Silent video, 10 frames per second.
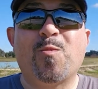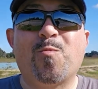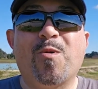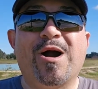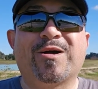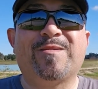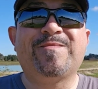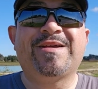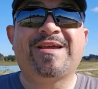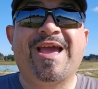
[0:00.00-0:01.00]

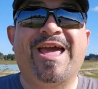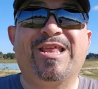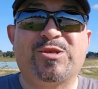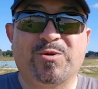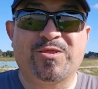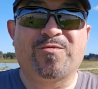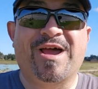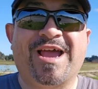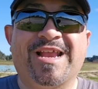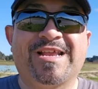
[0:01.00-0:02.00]
welcome and enjoy the
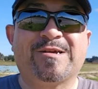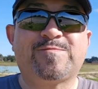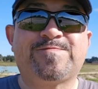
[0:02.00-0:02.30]
ride.